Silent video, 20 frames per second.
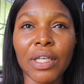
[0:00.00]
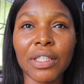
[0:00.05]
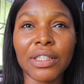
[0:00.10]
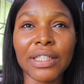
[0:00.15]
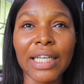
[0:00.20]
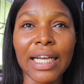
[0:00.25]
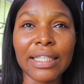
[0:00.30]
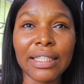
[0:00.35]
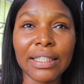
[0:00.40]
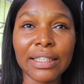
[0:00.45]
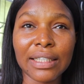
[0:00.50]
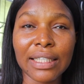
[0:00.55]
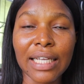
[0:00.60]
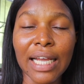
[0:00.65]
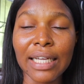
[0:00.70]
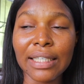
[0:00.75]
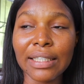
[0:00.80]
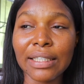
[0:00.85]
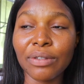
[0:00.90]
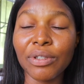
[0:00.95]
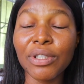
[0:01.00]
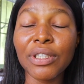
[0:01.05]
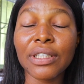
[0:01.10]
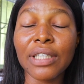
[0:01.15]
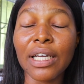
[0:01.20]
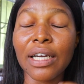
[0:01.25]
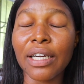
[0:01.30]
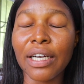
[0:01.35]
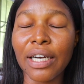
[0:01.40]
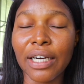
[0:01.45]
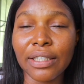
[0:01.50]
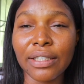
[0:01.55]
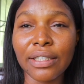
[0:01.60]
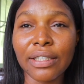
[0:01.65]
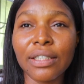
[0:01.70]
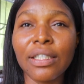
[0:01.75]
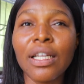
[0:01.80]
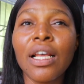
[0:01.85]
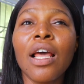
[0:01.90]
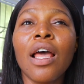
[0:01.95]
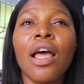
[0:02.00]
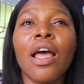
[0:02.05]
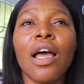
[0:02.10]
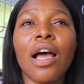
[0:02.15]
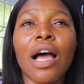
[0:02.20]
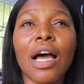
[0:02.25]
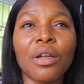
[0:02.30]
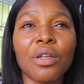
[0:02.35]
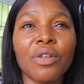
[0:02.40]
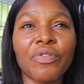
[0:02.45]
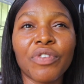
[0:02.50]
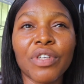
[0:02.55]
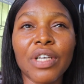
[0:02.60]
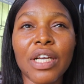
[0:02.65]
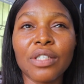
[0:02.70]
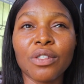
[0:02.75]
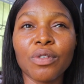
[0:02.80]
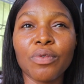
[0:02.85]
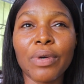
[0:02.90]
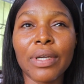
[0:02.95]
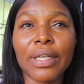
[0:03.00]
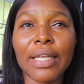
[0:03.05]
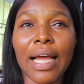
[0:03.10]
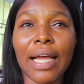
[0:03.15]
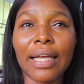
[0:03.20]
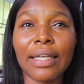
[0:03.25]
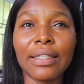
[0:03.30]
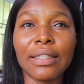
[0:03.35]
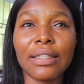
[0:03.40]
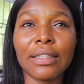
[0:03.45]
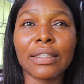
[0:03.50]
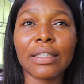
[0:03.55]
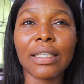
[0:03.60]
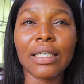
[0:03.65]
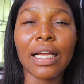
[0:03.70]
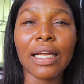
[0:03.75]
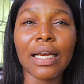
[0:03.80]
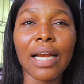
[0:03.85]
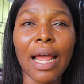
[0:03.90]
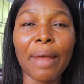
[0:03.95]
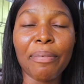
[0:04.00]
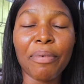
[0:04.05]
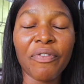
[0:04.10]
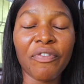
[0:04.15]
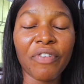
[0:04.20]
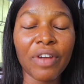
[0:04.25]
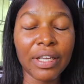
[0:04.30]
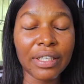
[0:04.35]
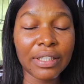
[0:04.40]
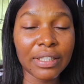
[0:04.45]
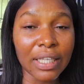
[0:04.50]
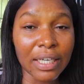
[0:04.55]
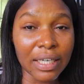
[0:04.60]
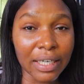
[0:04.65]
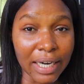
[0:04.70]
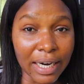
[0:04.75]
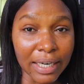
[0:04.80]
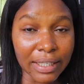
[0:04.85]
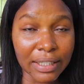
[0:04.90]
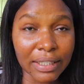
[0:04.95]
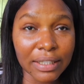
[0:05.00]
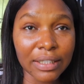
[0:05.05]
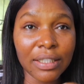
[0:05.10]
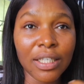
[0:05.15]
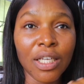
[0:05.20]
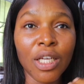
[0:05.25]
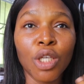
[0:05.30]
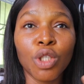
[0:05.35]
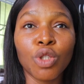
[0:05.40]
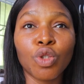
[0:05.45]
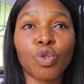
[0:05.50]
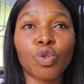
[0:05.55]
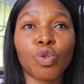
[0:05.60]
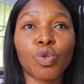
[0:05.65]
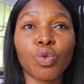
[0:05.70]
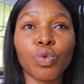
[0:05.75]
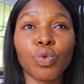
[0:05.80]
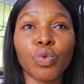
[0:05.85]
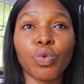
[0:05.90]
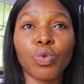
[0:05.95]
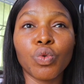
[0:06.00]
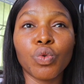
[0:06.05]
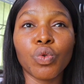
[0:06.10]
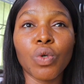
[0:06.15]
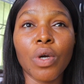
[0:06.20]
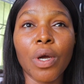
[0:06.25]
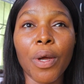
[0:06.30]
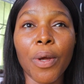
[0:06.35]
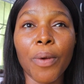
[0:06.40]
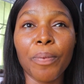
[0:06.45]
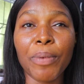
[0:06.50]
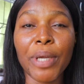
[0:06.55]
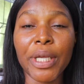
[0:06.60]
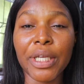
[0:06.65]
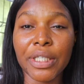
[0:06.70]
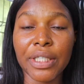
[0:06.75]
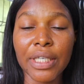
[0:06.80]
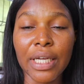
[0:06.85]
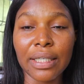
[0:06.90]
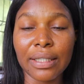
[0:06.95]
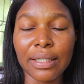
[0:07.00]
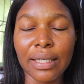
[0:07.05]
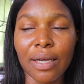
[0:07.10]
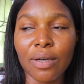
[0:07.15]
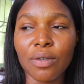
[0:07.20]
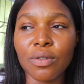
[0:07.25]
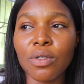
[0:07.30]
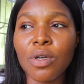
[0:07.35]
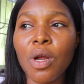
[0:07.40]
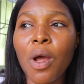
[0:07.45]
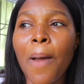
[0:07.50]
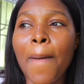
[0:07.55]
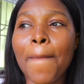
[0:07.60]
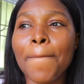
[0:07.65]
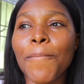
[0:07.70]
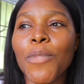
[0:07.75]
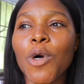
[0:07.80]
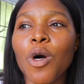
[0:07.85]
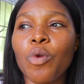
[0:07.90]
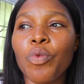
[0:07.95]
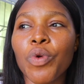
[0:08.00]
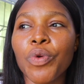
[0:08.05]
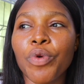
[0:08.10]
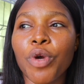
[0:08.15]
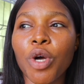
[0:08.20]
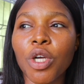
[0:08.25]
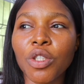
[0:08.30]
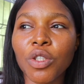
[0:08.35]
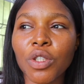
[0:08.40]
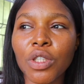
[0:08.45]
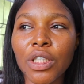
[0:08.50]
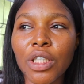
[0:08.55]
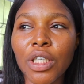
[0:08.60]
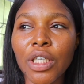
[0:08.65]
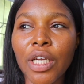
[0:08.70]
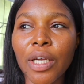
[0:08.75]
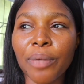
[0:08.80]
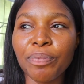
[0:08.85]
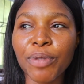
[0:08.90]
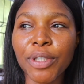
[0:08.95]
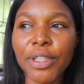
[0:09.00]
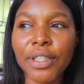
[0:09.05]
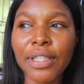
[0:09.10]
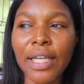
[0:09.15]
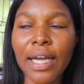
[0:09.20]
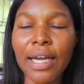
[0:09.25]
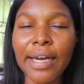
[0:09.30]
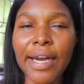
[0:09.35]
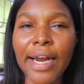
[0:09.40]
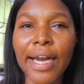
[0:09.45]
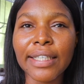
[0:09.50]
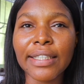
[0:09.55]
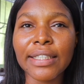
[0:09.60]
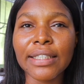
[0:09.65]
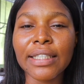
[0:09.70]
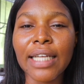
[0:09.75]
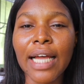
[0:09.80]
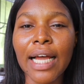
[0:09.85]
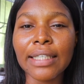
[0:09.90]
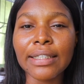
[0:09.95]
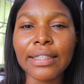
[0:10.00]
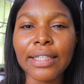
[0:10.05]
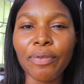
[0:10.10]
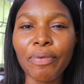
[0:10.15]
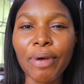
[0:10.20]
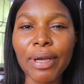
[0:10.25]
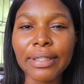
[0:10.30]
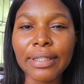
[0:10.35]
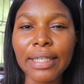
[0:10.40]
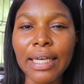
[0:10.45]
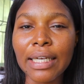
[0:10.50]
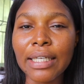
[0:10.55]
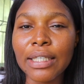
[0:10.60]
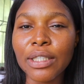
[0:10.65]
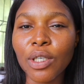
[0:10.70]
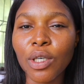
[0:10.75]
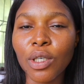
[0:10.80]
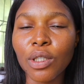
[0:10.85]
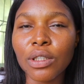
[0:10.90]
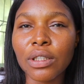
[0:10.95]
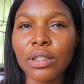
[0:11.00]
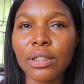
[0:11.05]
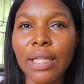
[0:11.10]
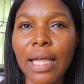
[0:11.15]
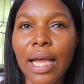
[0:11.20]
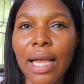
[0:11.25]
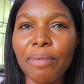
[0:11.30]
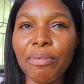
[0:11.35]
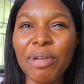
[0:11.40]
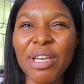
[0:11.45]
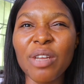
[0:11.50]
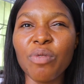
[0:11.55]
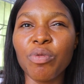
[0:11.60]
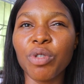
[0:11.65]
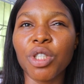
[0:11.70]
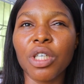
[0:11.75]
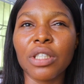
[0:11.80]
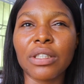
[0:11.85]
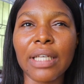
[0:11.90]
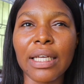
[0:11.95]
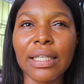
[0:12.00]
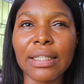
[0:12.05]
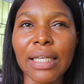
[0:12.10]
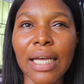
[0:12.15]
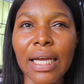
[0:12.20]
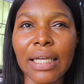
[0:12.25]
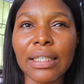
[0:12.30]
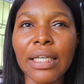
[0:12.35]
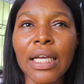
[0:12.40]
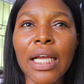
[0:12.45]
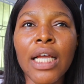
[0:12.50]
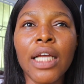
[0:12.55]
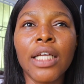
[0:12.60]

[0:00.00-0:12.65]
Chinese garden, Eastern Garden. I don't know if you guys know where that is. I prefer Eastern Garden to Asia Town, but we got to Eastern Garden, and they were telling us that immediately we just entered.